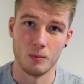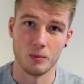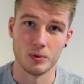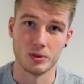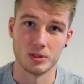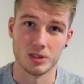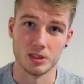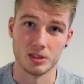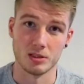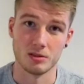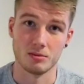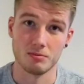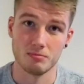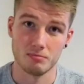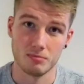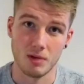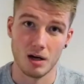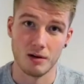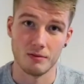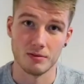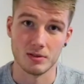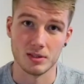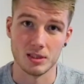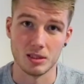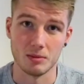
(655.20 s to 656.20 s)
which is
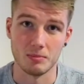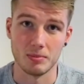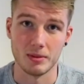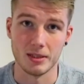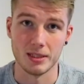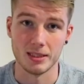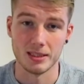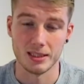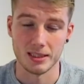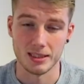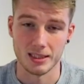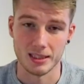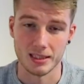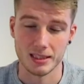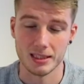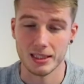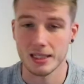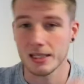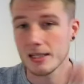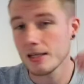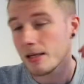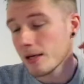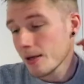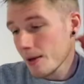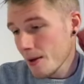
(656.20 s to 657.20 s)
obviously pleasing to
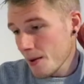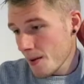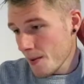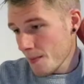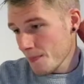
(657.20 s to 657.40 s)
see.